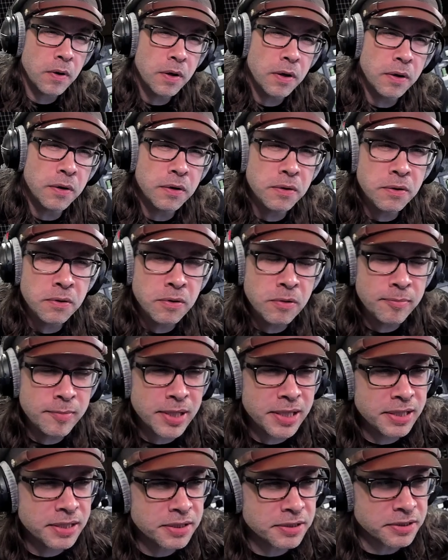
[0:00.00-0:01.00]
Oh
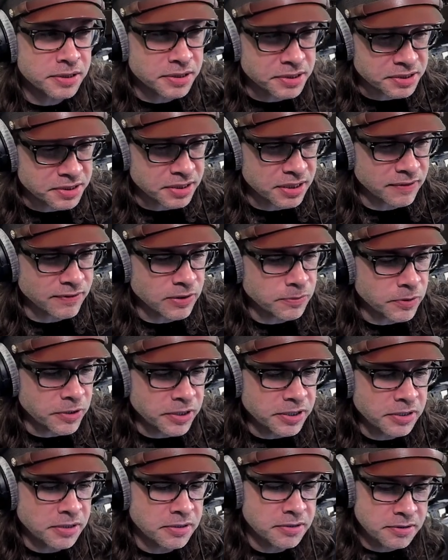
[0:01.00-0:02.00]
my goodness,
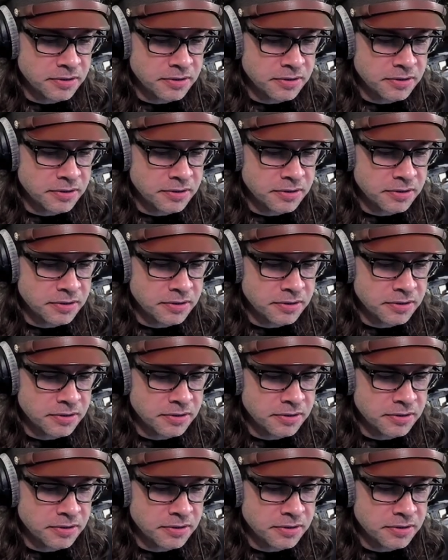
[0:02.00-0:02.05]
everyone.